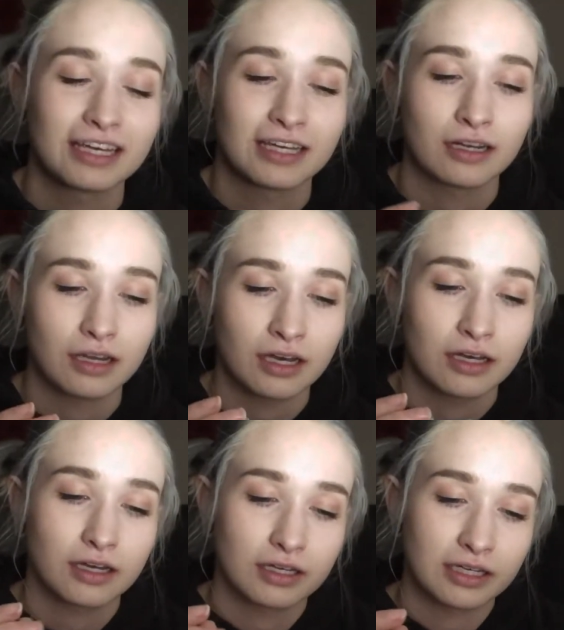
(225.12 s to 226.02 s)
it, uh,
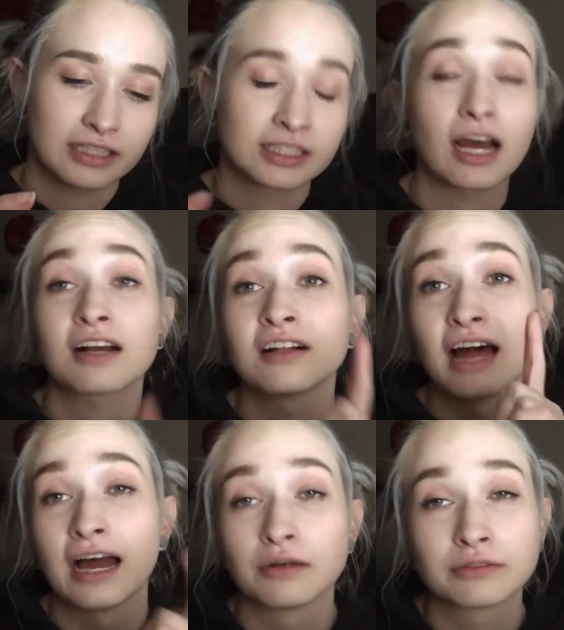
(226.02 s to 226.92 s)
it's got
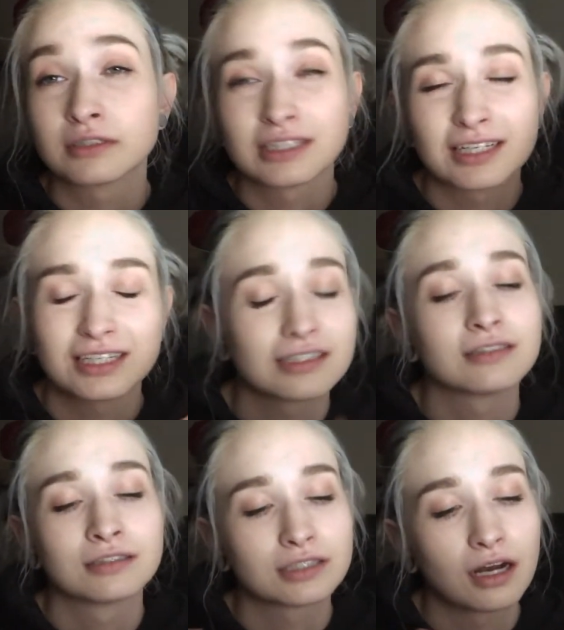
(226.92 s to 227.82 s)
clowns in it
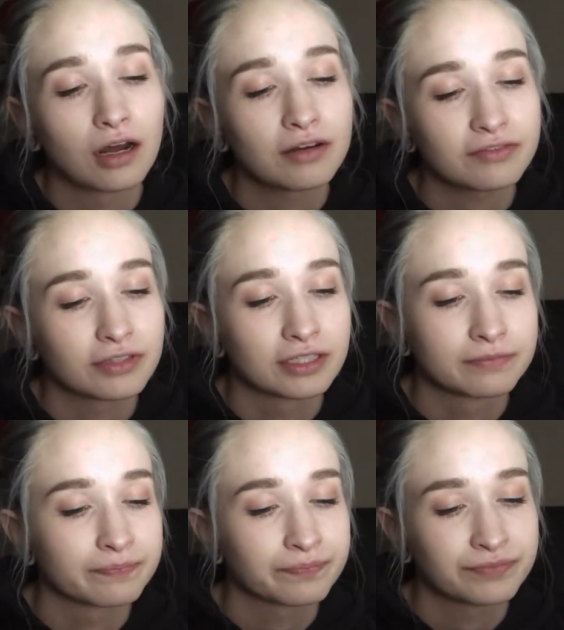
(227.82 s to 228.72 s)
and stuff,
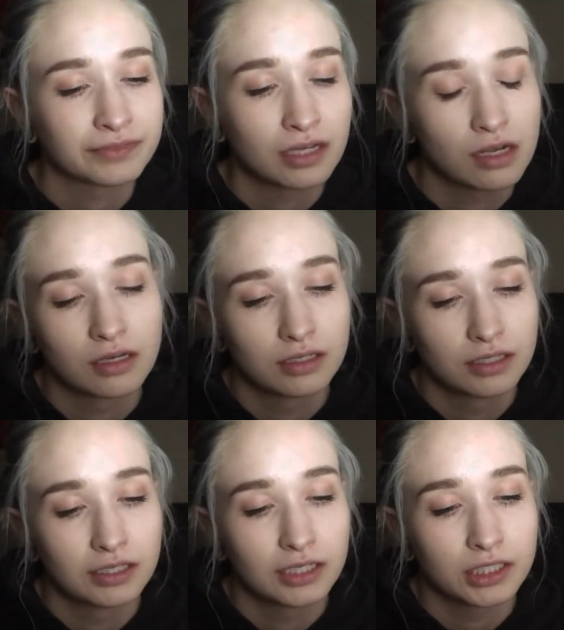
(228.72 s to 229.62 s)
and
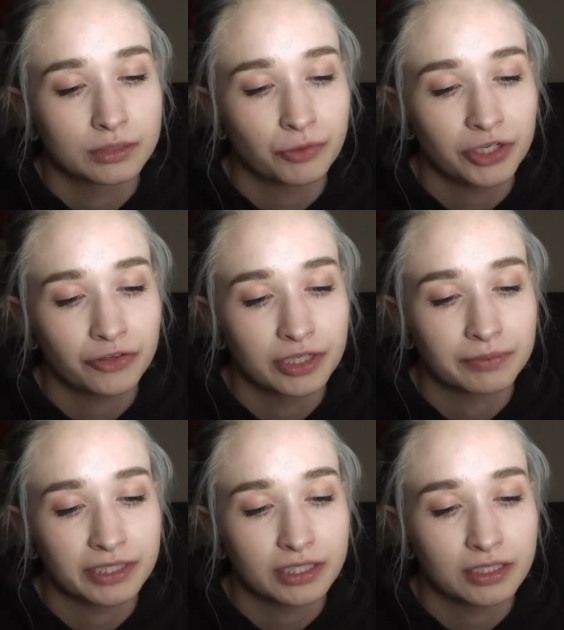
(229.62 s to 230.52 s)
it's pretty
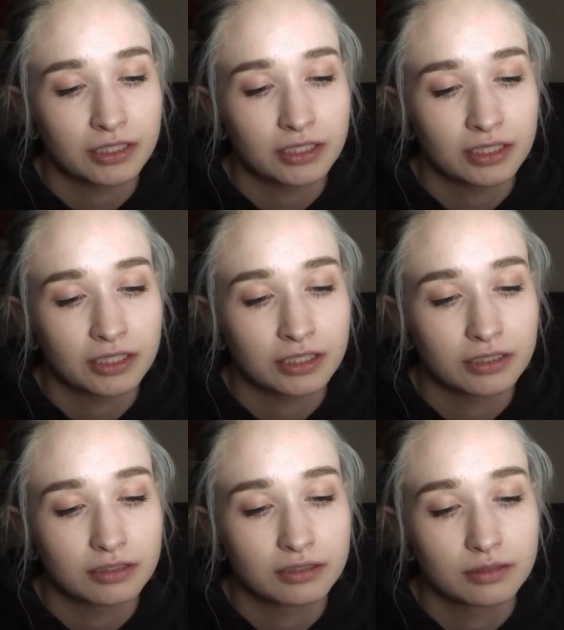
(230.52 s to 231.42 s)
creepy. It
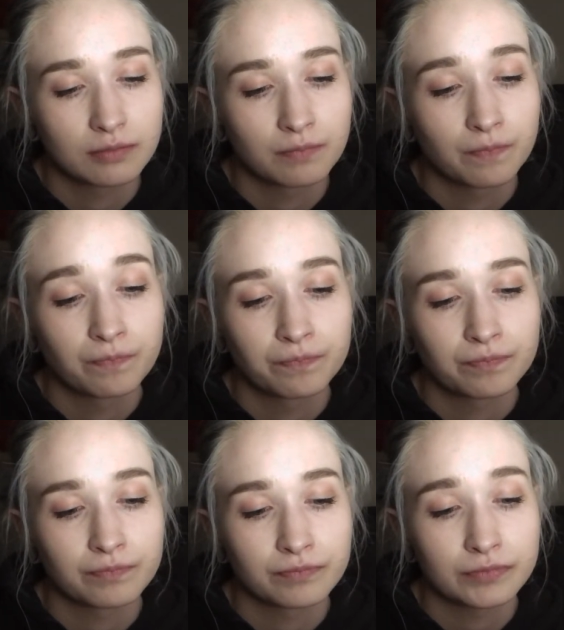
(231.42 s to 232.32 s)

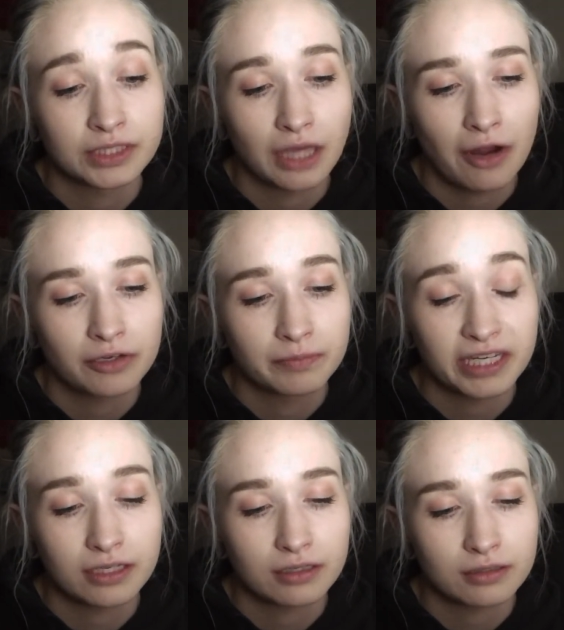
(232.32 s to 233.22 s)
scared
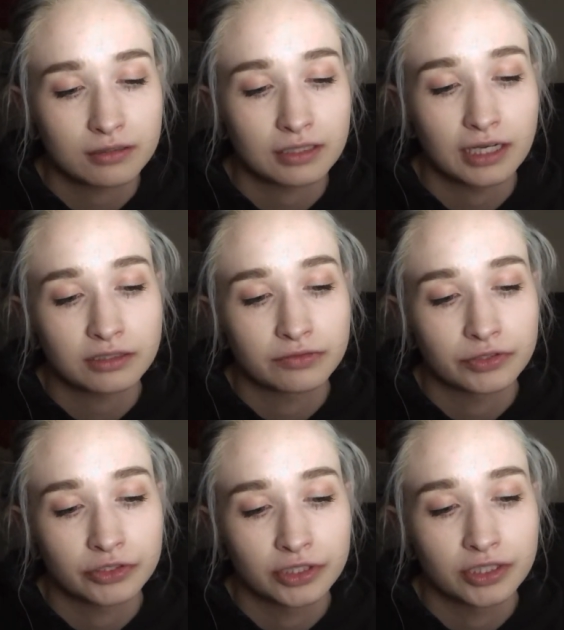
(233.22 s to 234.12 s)
me, that's for
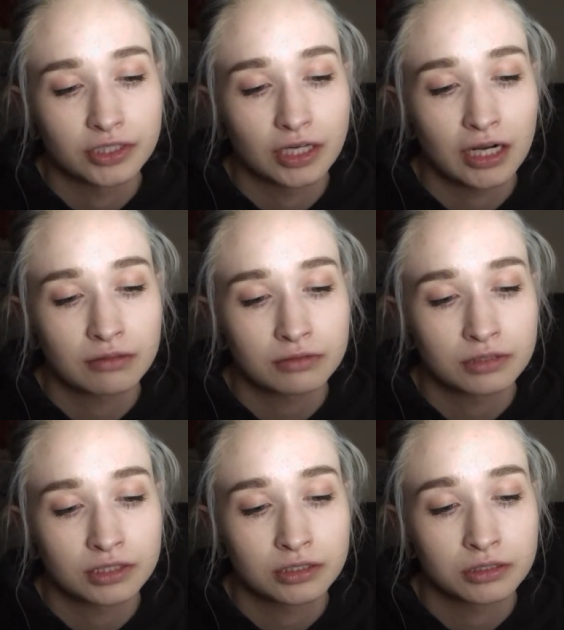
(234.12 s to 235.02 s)
sure. I
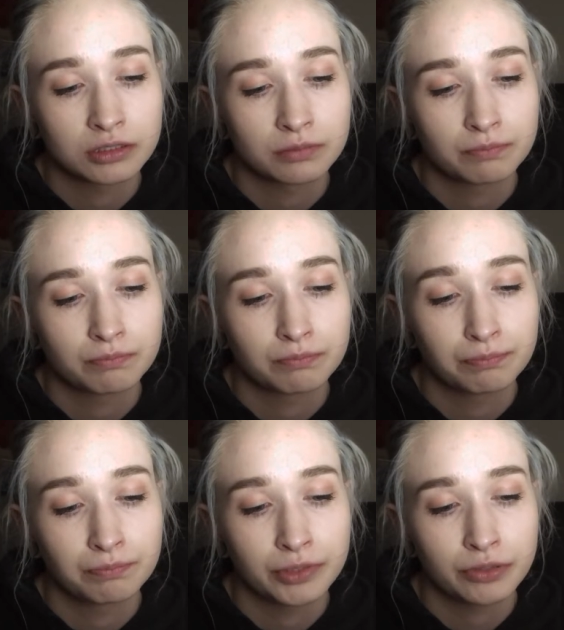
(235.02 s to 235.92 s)
was
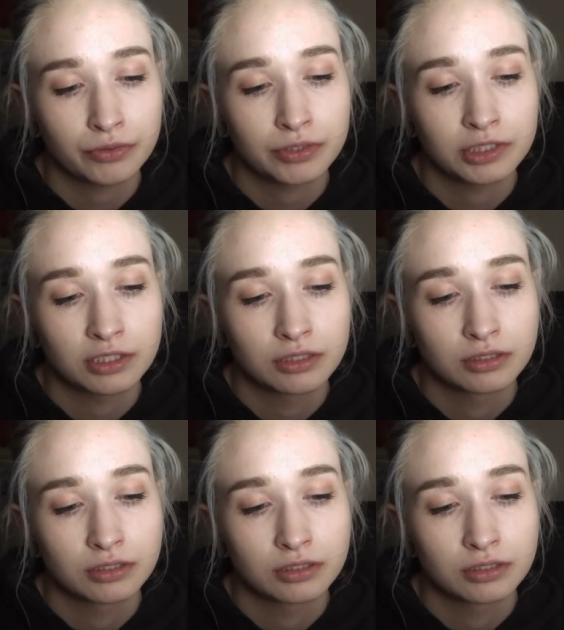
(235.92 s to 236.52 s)
spooked.